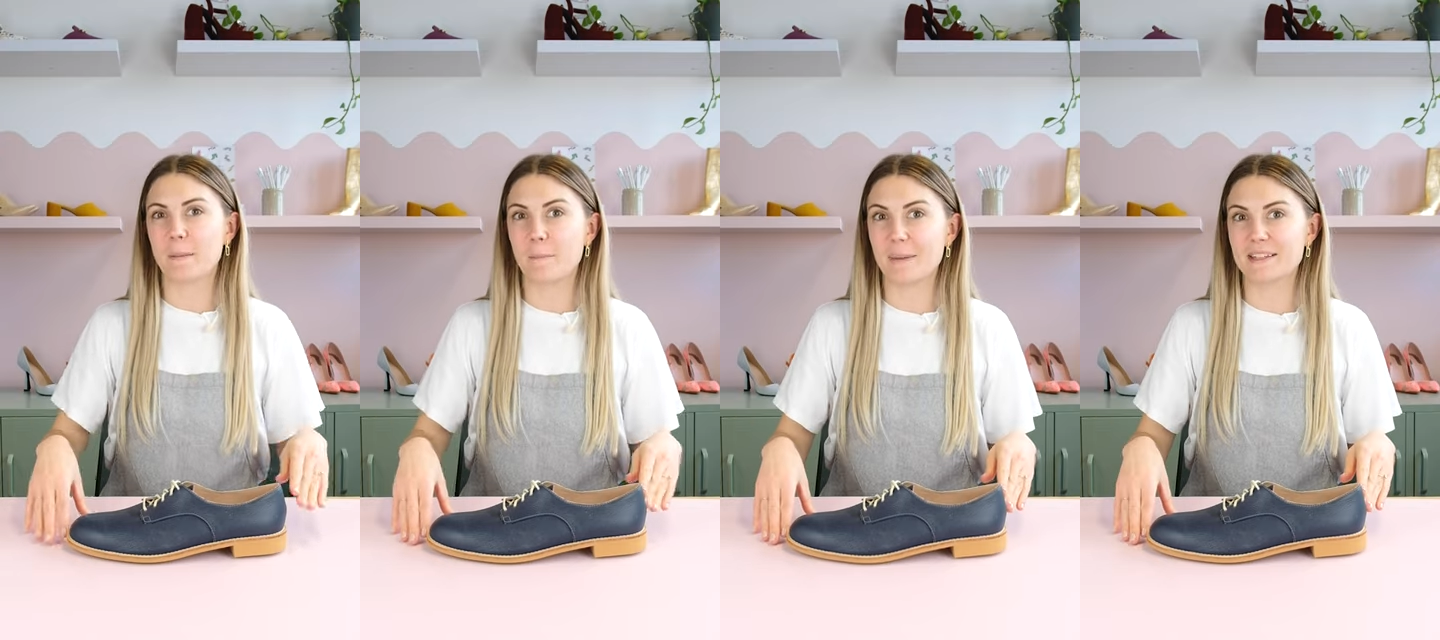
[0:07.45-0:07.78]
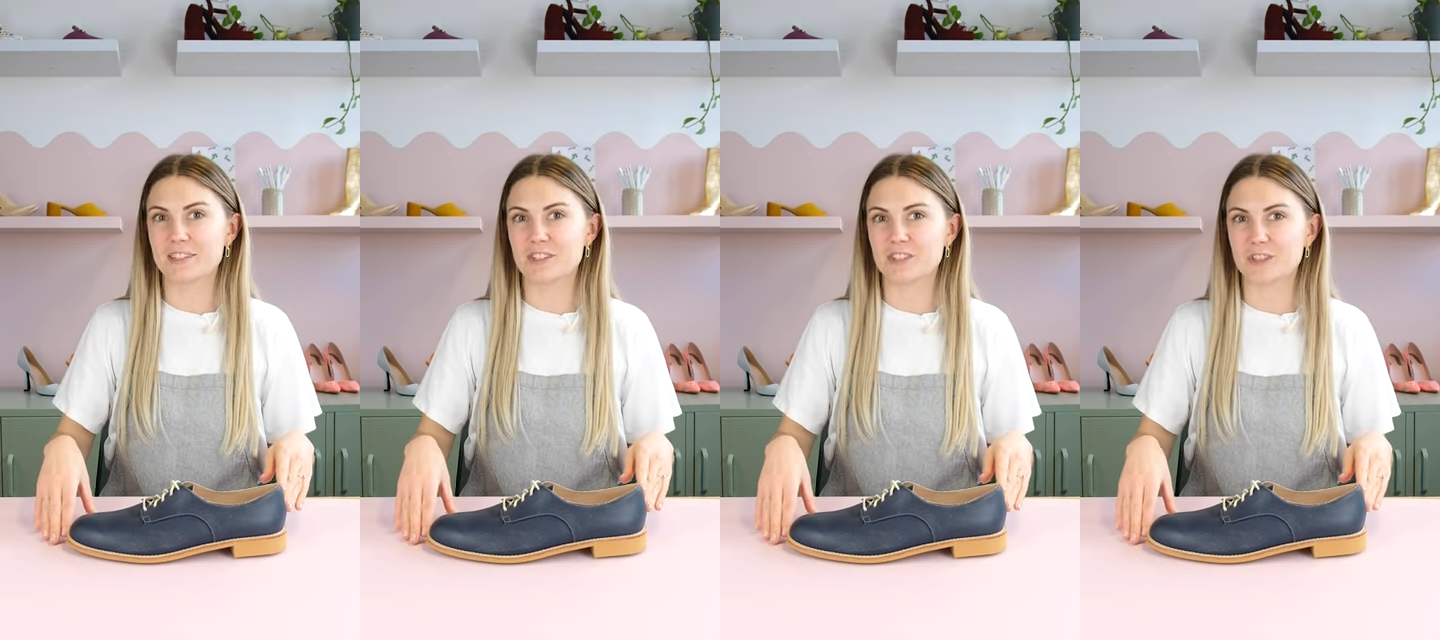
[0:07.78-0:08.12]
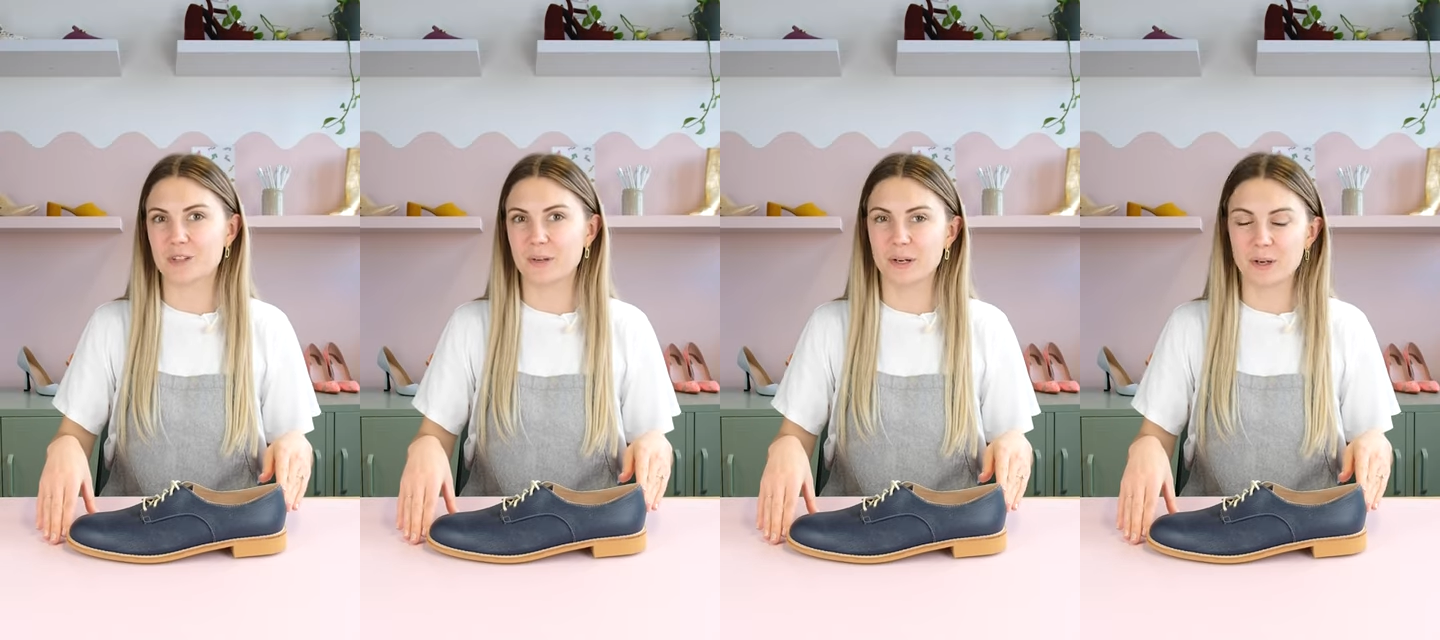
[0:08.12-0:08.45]
men's
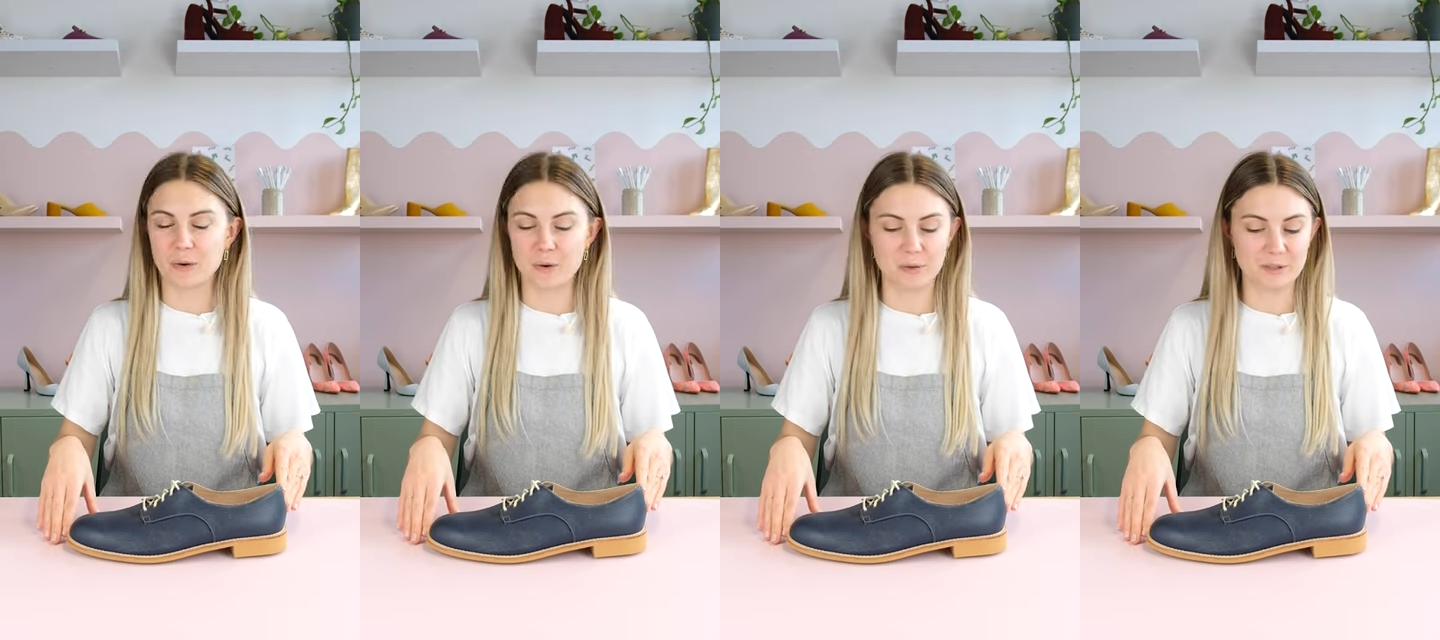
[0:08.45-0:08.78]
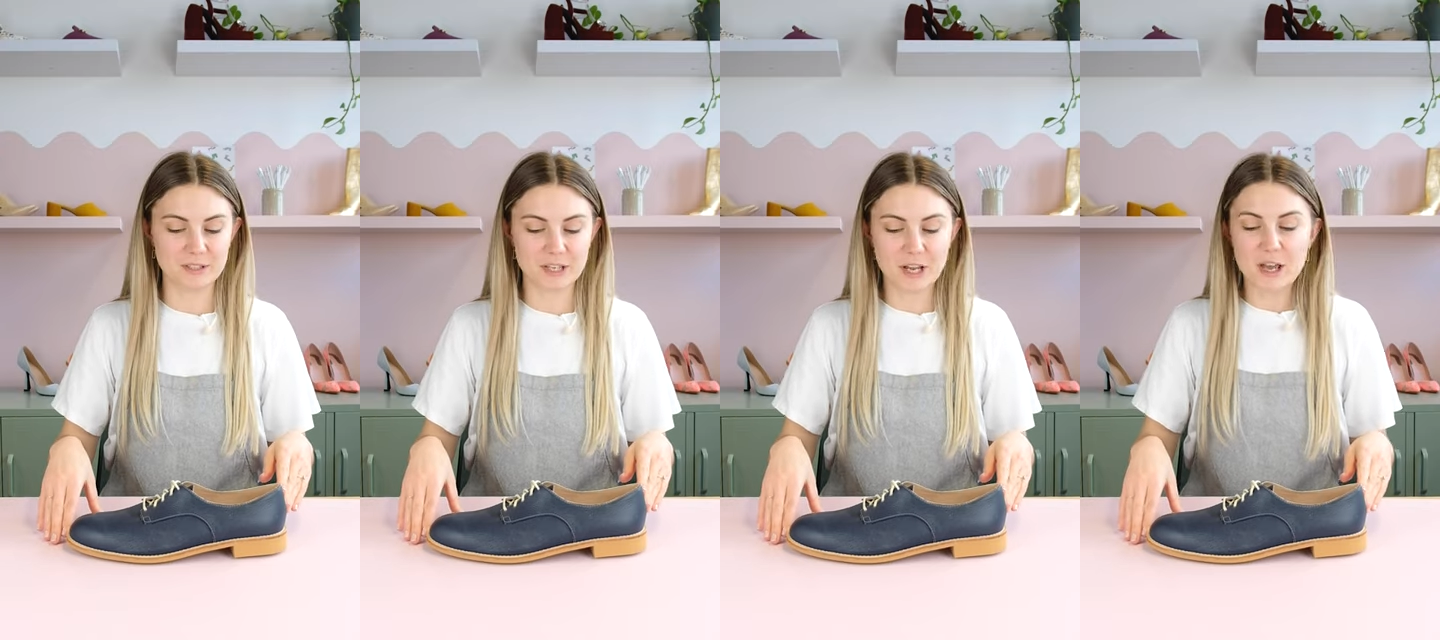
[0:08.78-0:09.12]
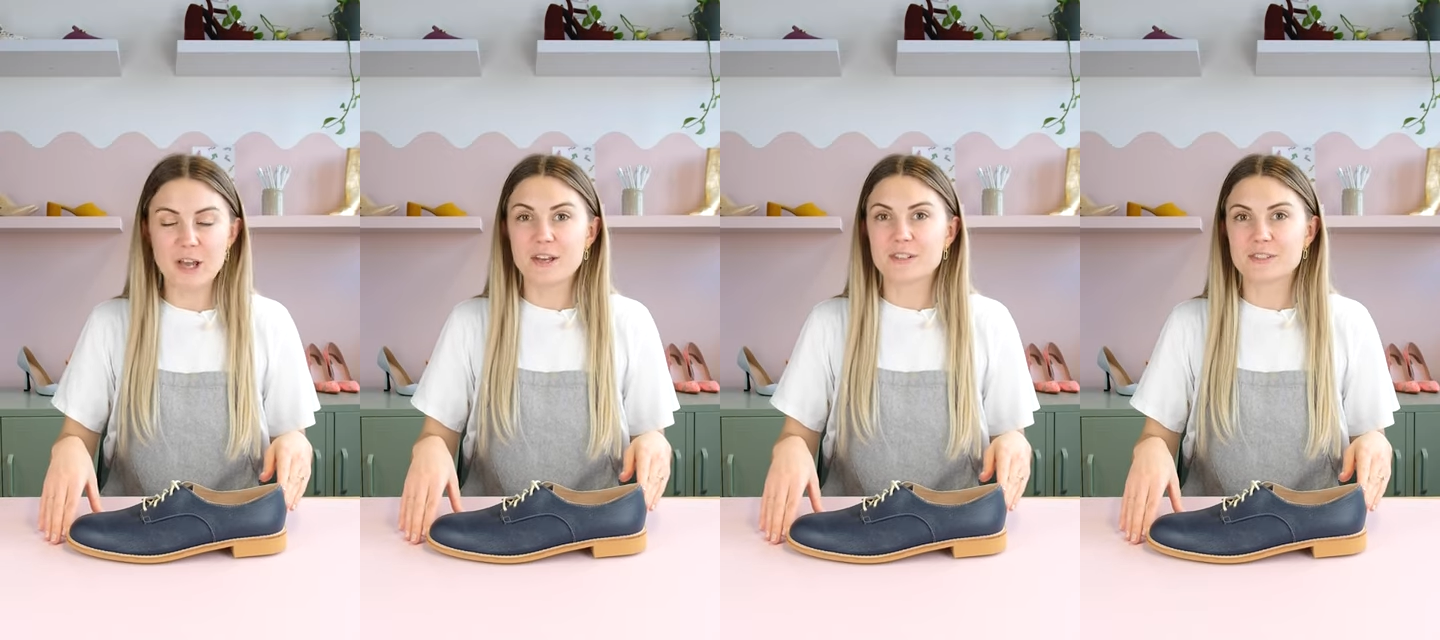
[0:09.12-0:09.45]
shoe are called.
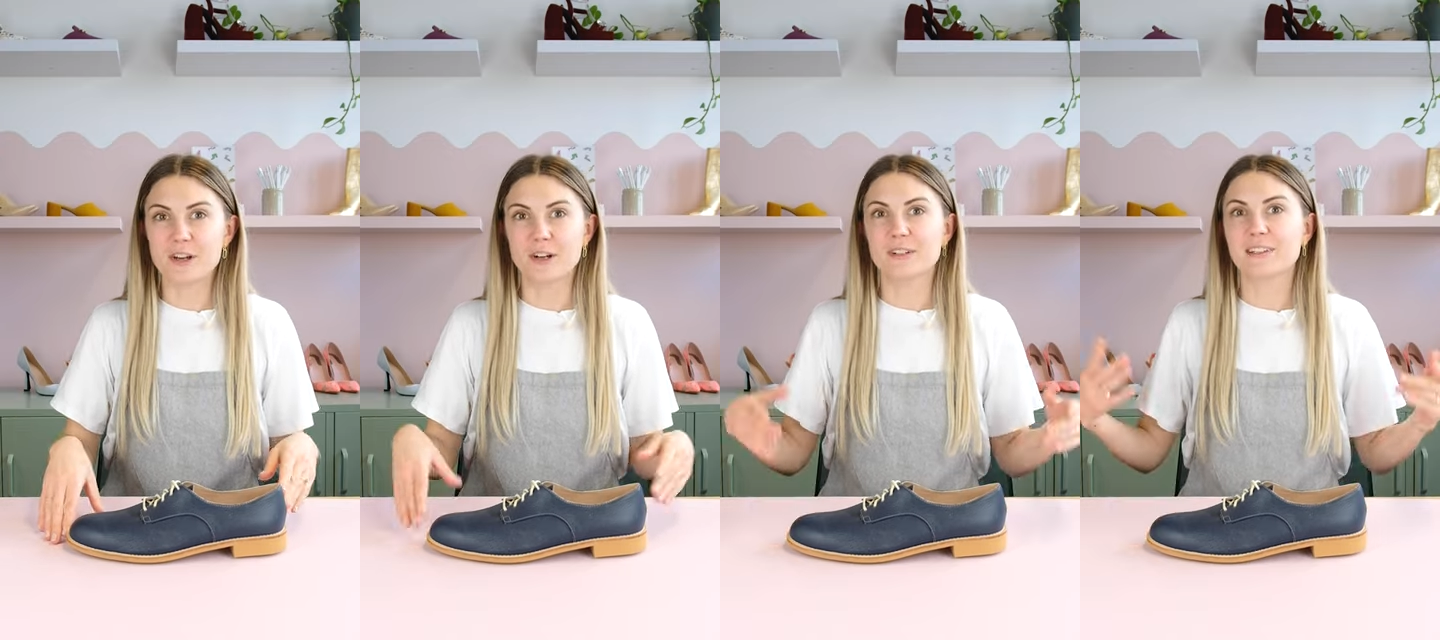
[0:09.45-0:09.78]
So